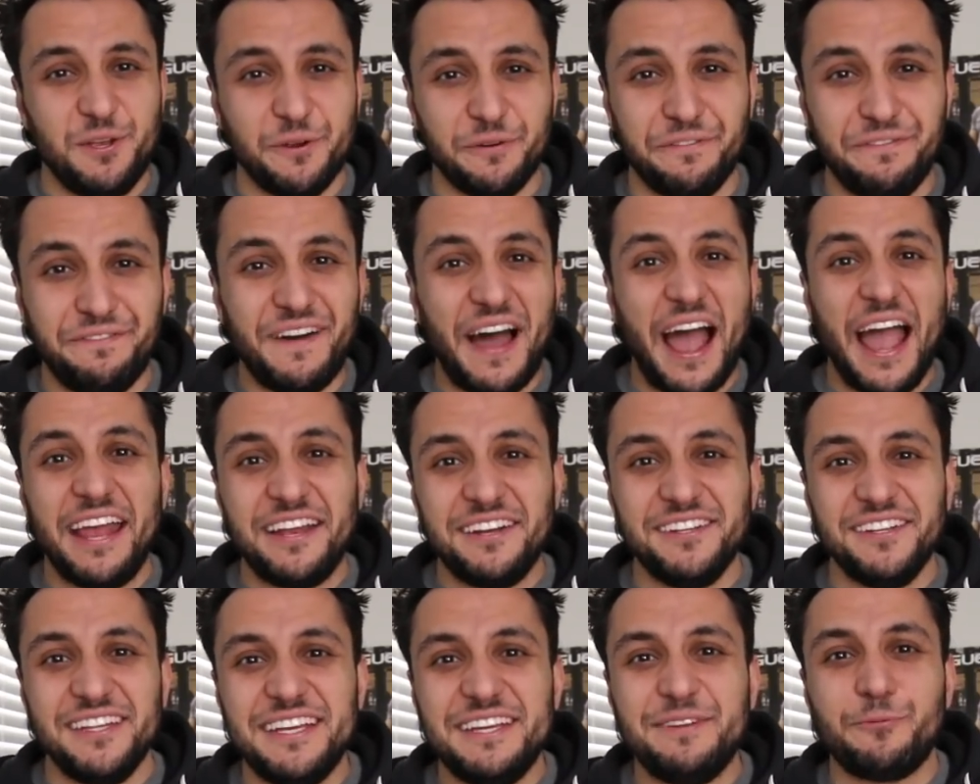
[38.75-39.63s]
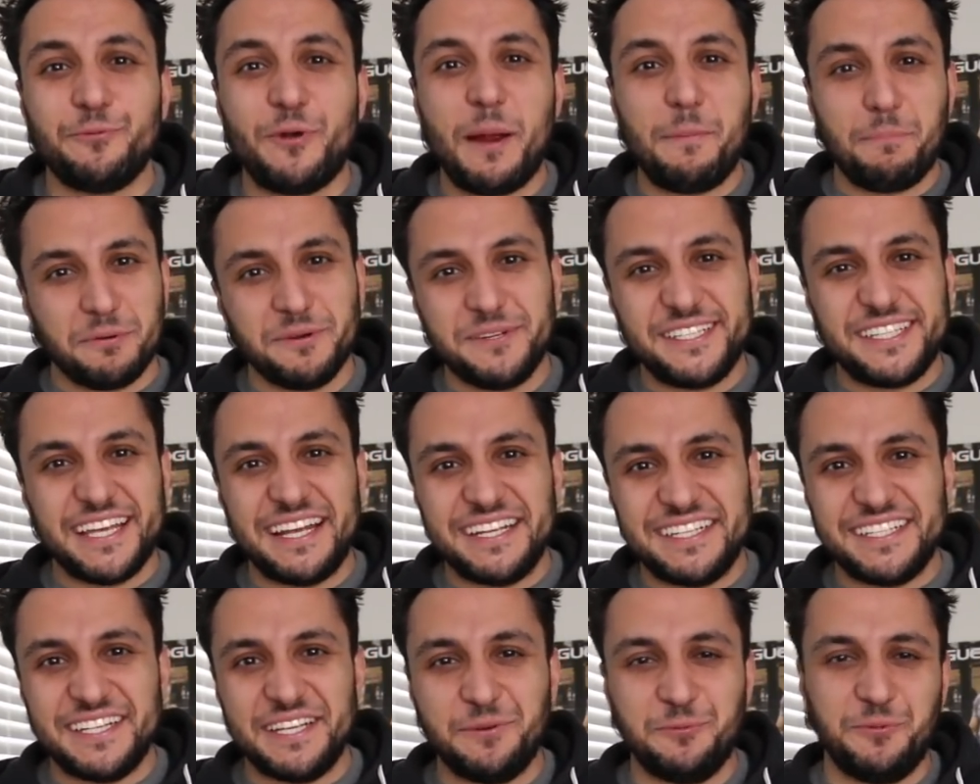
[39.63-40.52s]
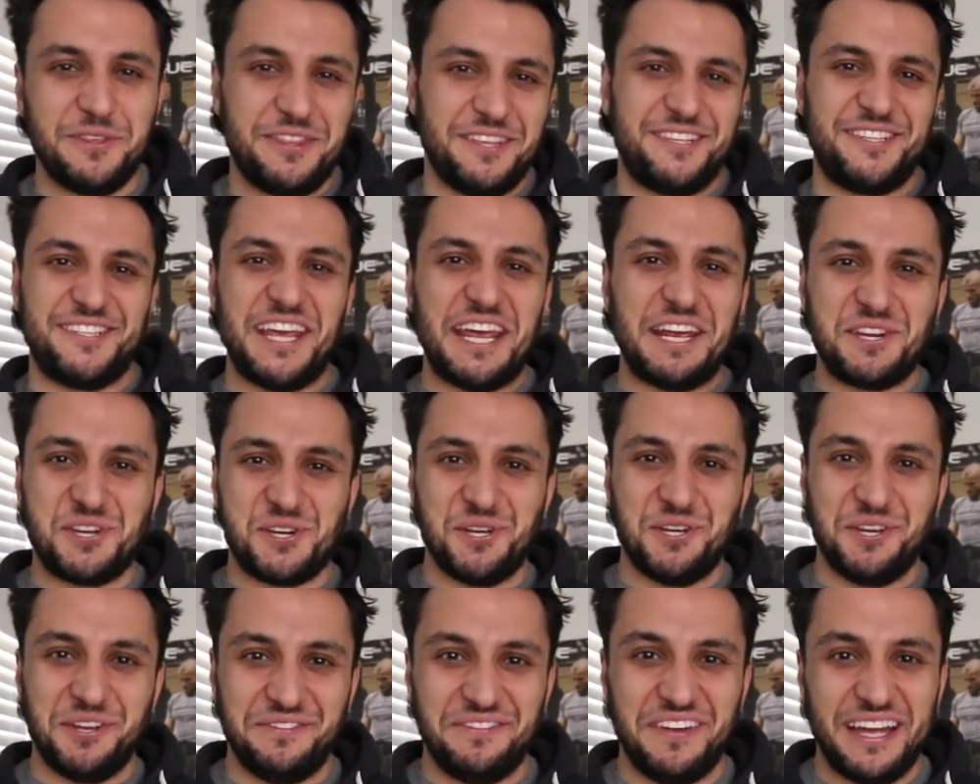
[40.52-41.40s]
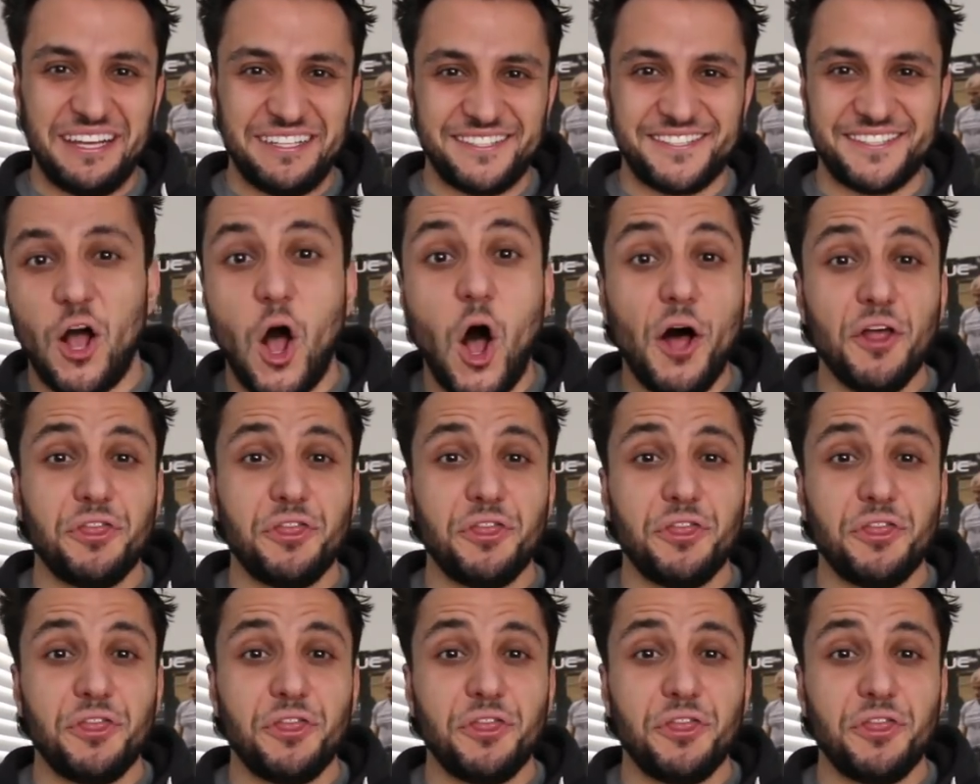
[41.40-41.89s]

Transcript: You're finally represented with the sanctioned events.